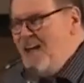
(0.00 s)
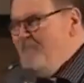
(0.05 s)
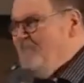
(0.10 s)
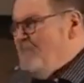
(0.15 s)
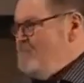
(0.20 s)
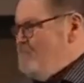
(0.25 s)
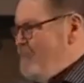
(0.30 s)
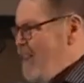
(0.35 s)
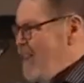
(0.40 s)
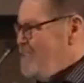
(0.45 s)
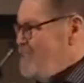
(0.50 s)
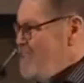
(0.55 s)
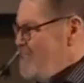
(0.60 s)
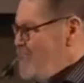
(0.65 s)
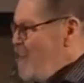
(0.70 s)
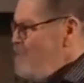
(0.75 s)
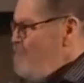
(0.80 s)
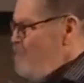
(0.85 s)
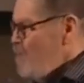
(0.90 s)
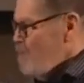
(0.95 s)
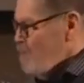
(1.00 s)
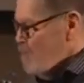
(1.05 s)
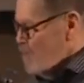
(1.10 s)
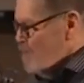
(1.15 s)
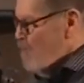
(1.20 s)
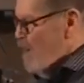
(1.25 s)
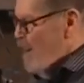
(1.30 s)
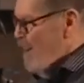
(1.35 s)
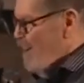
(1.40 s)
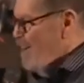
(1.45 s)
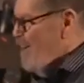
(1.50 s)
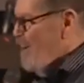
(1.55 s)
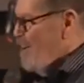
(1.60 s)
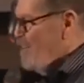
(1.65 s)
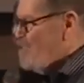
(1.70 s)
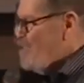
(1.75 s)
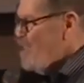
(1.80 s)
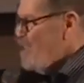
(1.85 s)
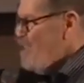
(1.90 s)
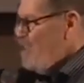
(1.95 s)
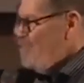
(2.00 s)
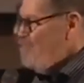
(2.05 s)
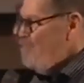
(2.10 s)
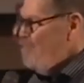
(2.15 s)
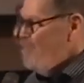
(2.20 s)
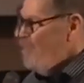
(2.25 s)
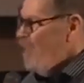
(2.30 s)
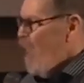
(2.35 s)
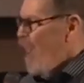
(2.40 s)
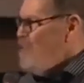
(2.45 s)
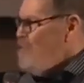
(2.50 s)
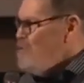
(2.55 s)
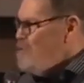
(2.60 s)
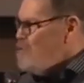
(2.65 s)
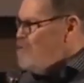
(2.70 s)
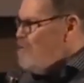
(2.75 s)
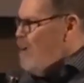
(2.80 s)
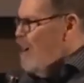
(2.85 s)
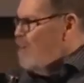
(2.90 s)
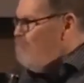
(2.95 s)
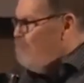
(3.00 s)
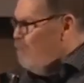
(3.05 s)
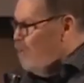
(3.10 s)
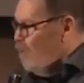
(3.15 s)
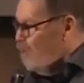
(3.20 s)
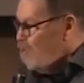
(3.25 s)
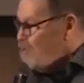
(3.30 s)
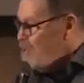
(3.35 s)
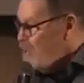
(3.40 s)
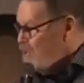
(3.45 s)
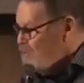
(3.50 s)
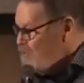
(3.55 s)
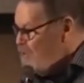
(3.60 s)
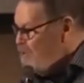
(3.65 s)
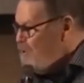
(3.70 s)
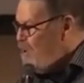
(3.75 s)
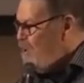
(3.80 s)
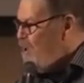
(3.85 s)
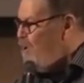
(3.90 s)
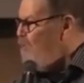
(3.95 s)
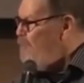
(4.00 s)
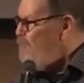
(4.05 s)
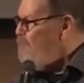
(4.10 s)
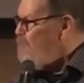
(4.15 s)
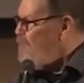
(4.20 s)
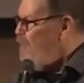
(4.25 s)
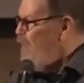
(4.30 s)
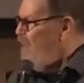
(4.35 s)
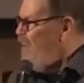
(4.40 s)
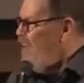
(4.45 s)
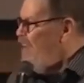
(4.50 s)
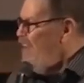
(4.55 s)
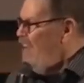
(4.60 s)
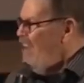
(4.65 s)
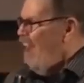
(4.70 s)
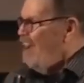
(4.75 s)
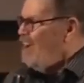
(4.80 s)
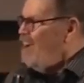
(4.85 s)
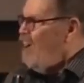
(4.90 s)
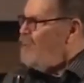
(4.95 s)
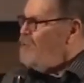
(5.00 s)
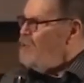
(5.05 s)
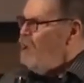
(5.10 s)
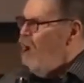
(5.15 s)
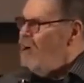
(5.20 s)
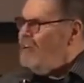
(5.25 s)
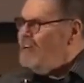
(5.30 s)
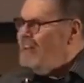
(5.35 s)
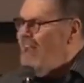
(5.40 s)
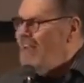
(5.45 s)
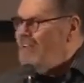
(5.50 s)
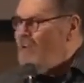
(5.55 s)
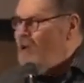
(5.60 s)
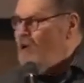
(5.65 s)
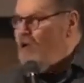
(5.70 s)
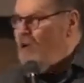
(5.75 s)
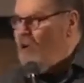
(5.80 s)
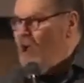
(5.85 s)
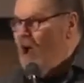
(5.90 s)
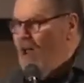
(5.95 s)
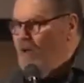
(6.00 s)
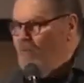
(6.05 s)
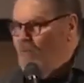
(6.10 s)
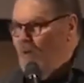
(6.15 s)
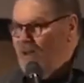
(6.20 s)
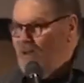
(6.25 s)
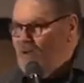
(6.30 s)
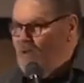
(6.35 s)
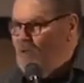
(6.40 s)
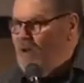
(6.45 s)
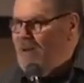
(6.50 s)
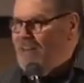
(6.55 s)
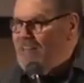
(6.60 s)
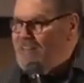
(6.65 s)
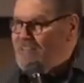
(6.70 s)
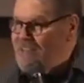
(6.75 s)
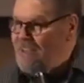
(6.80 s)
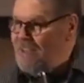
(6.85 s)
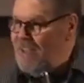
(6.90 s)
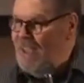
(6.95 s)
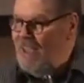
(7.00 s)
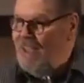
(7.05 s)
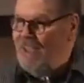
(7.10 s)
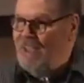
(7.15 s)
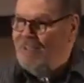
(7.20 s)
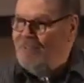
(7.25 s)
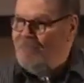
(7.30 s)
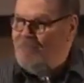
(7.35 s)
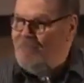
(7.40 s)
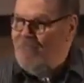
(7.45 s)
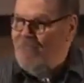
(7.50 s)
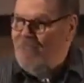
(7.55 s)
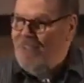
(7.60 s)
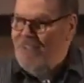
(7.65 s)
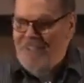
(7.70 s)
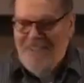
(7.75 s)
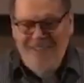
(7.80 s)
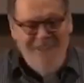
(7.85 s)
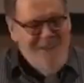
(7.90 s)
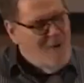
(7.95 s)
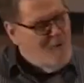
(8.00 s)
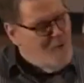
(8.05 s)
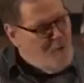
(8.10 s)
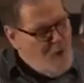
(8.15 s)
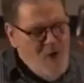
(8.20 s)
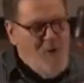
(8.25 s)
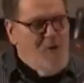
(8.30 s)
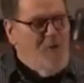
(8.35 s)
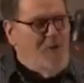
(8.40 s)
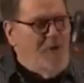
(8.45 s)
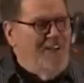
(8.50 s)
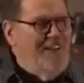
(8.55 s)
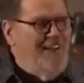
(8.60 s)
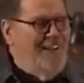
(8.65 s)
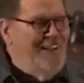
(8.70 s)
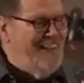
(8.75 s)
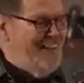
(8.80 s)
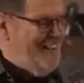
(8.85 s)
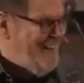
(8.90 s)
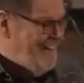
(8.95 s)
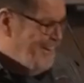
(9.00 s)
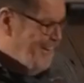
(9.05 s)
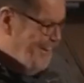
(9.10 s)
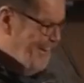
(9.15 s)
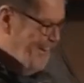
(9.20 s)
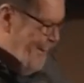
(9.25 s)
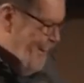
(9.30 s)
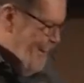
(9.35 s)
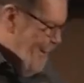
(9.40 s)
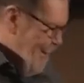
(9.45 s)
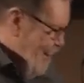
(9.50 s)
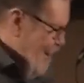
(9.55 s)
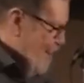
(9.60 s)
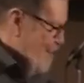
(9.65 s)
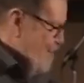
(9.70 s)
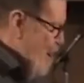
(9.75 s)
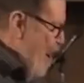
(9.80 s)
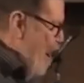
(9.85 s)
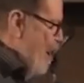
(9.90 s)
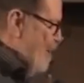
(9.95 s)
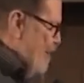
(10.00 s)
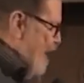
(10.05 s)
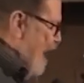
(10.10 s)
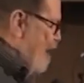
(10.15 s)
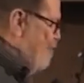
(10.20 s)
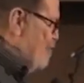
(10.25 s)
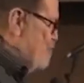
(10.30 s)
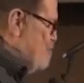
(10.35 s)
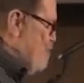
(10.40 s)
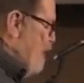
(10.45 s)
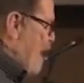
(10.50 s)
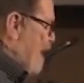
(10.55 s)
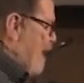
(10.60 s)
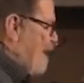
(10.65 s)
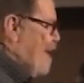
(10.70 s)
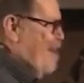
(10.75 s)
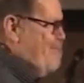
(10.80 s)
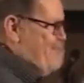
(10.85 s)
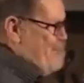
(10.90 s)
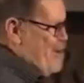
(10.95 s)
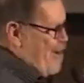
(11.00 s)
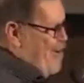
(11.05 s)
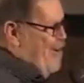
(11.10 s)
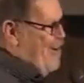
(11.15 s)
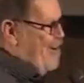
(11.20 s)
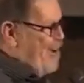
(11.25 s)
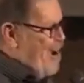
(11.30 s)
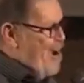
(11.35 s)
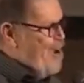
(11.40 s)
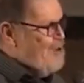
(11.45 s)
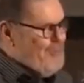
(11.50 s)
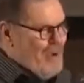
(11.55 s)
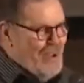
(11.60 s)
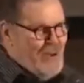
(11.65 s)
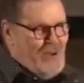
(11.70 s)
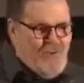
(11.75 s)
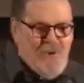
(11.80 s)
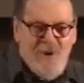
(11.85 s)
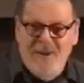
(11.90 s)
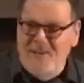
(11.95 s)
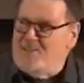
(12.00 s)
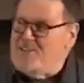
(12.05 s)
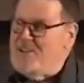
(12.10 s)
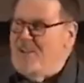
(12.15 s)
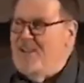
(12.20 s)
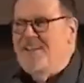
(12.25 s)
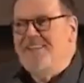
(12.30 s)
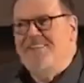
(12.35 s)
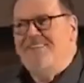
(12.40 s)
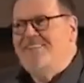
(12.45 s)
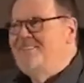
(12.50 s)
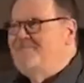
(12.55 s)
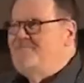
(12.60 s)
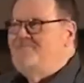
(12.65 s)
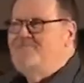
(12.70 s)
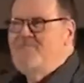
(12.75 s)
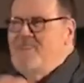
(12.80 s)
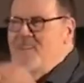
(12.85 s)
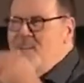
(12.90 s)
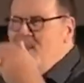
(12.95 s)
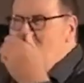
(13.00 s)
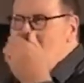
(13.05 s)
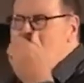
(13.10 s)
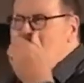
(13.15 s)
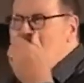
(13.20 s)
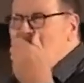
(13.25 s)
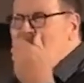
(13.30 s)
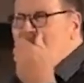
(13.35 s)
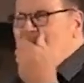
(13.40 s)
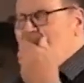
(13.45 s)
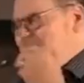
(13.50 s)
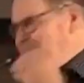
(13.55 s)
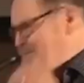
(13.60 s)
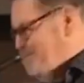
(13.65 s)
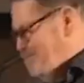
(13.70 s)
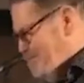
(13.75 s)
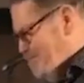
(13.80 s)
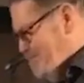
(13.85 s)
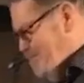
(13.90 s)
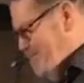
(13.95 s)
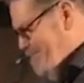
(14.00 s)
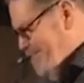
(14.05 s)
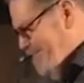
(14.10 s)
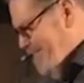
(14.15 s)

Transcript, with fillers: Now, I'm from Texas. I can work with the wild ox. I used to ride bulls in the rodeo. I got knocked out and heard Conway Twitty singing. Woo! Getting knocked out was bad enough, but hearing Conway Twitty sing. Mm.